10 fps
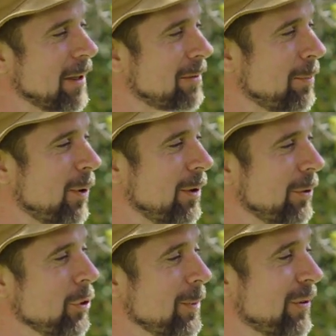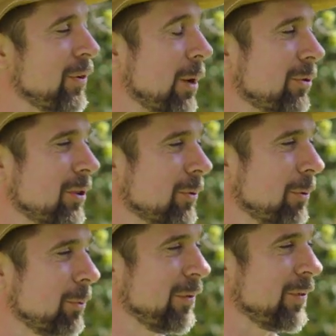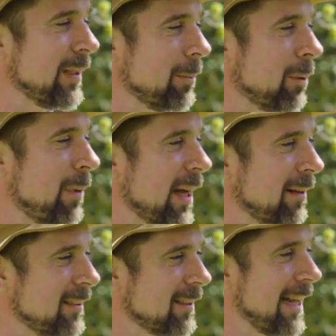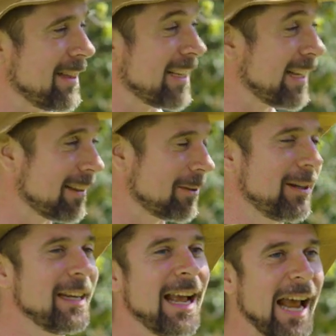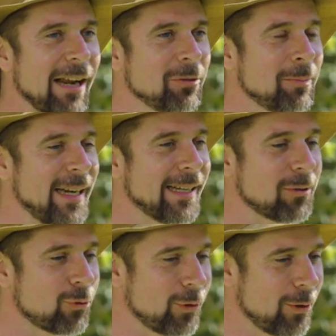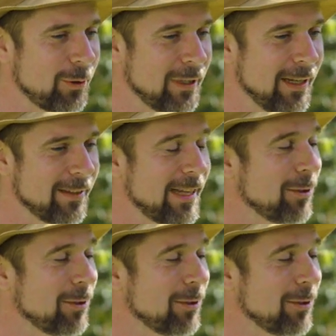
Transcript: with small humid fountains with refillable bottles. And then I thought I should make a troll that